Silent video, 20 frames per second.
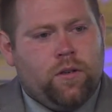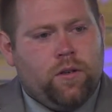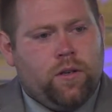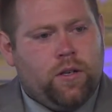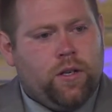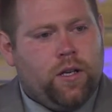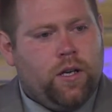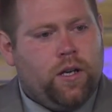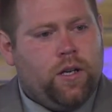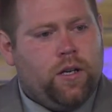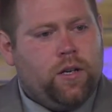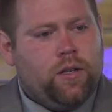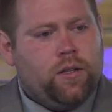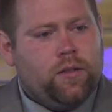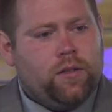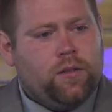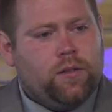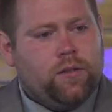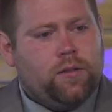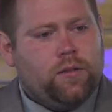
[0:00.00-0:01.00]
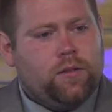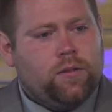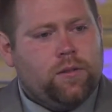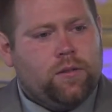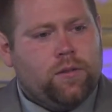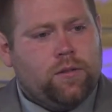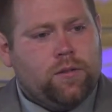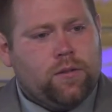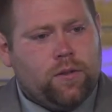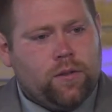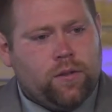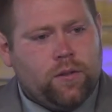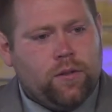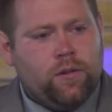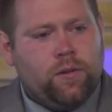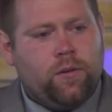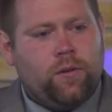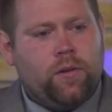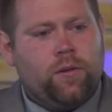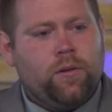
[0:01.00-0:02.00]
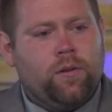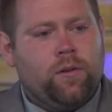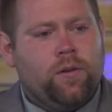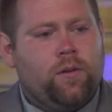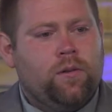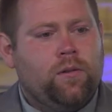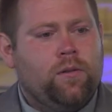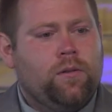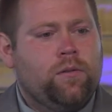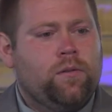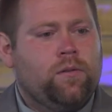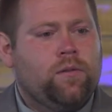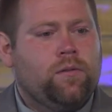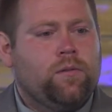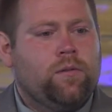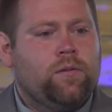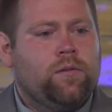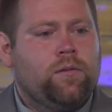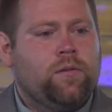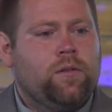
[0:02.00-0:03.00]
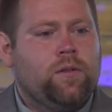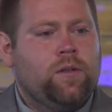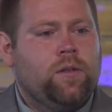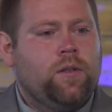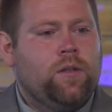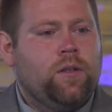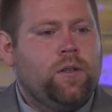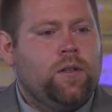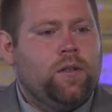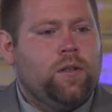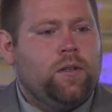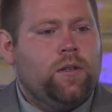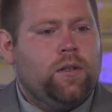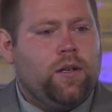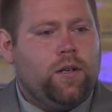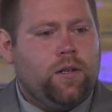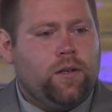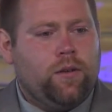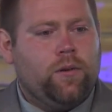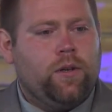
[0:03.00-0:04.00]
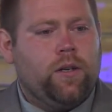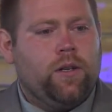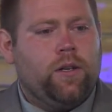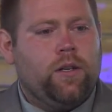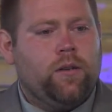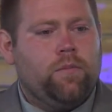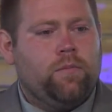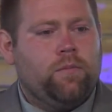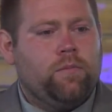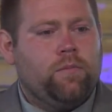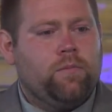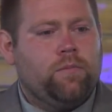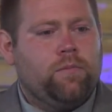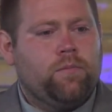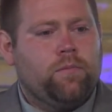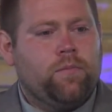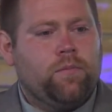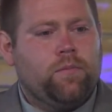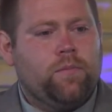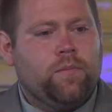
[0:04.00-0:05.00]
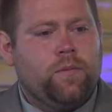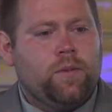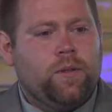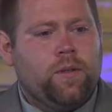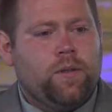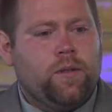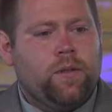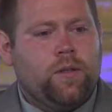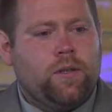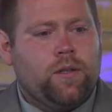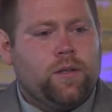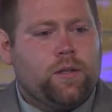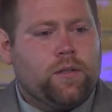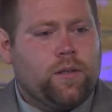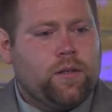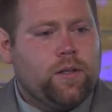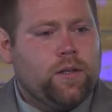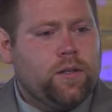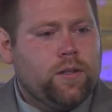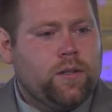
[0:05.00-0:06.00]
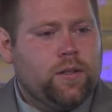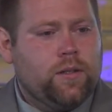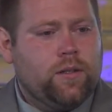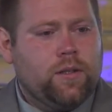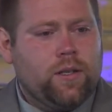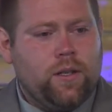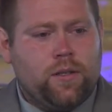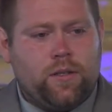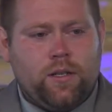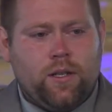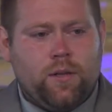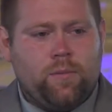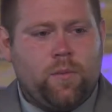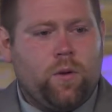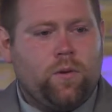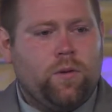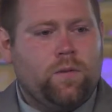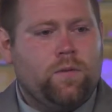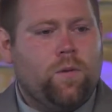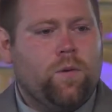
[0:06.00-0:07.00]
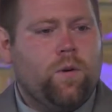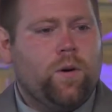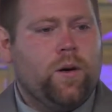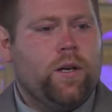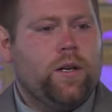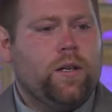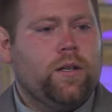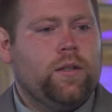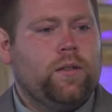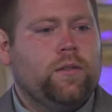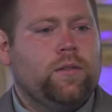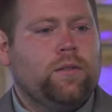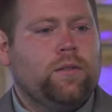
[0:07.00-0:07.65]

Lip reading: And I took the anointing oil. I anointed him. I started kissing him on the forehead.